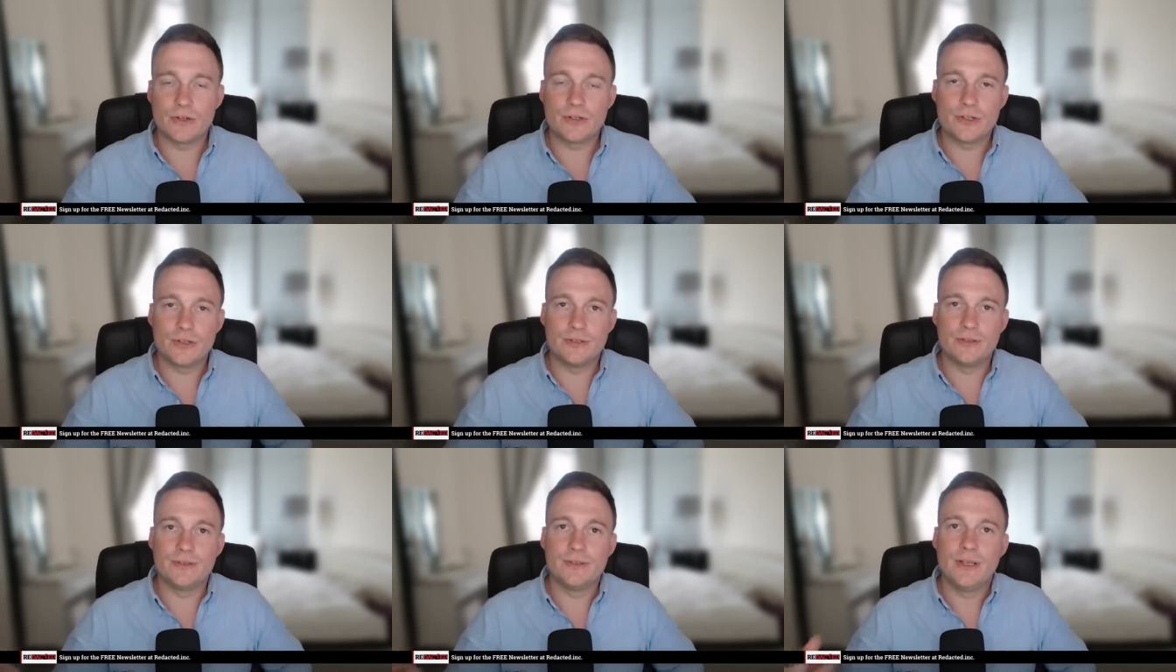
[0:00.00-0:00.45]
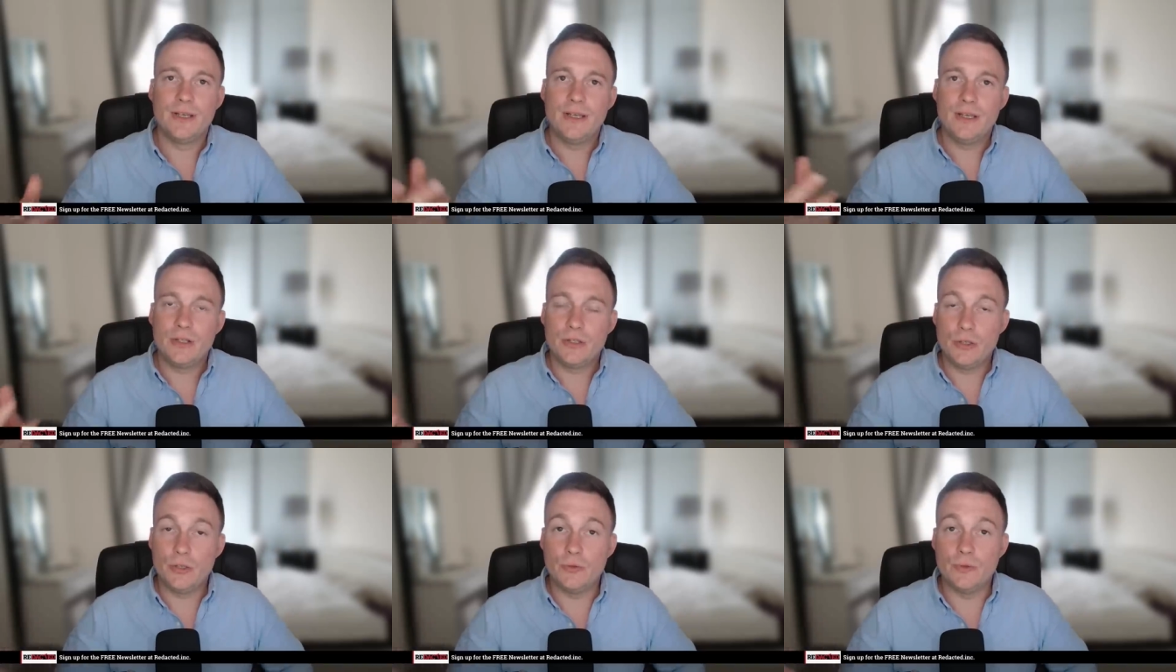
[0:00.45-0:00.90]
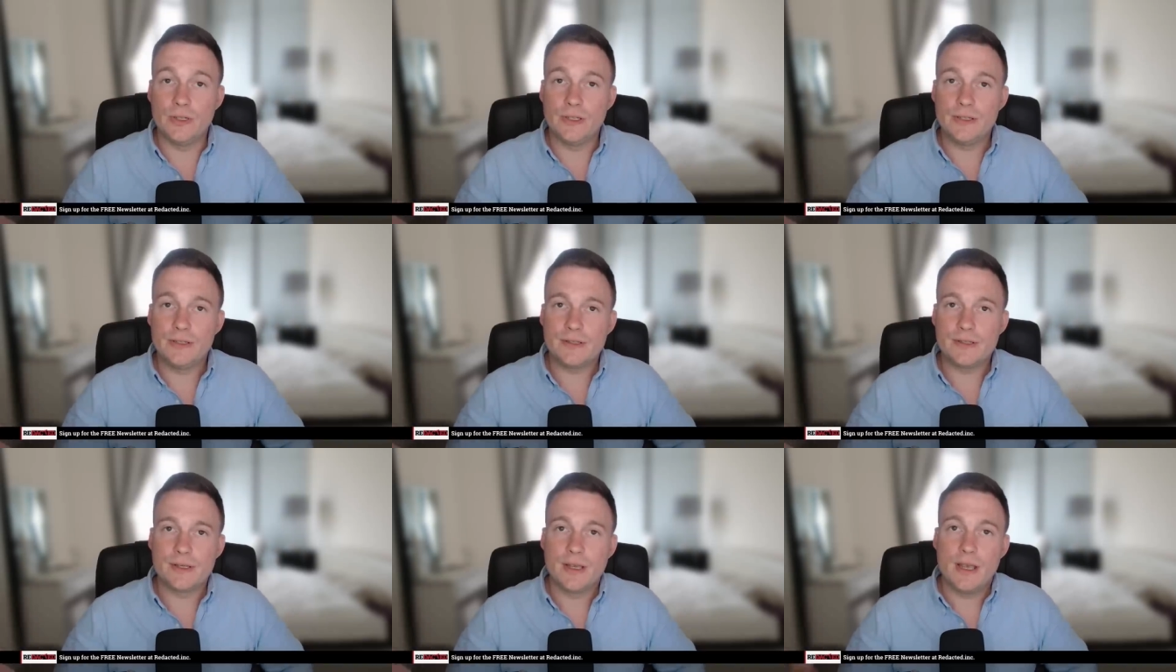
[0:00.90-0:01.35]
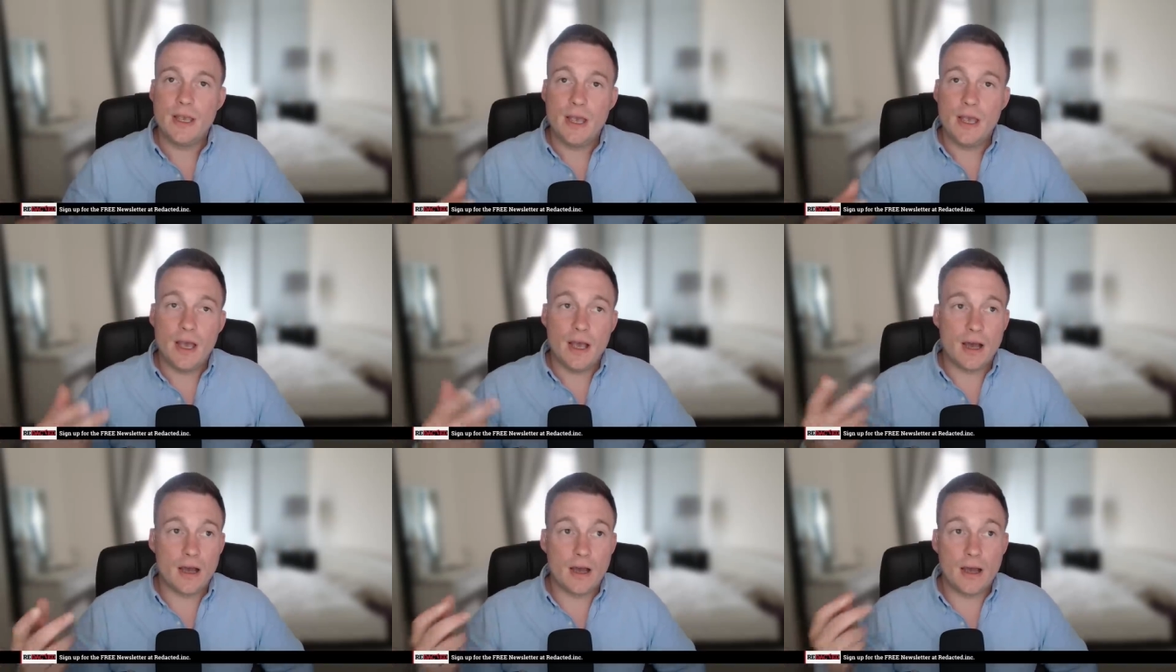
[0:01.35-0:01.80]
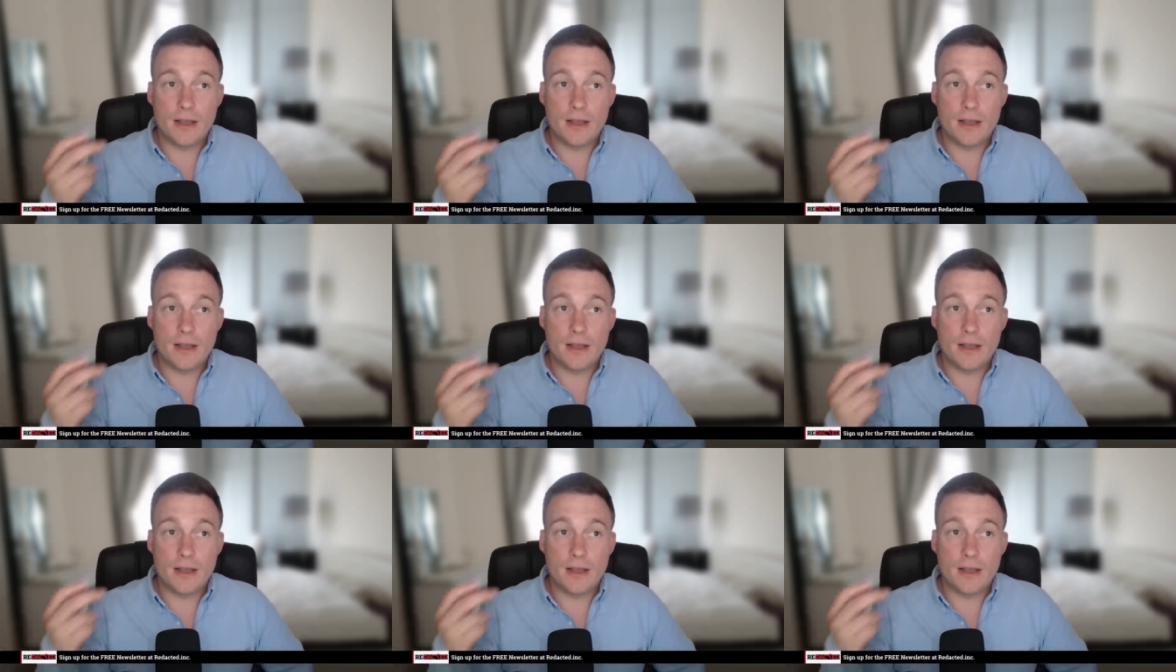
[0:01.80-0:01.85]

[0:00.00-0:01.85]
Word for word: Russian units. Uh,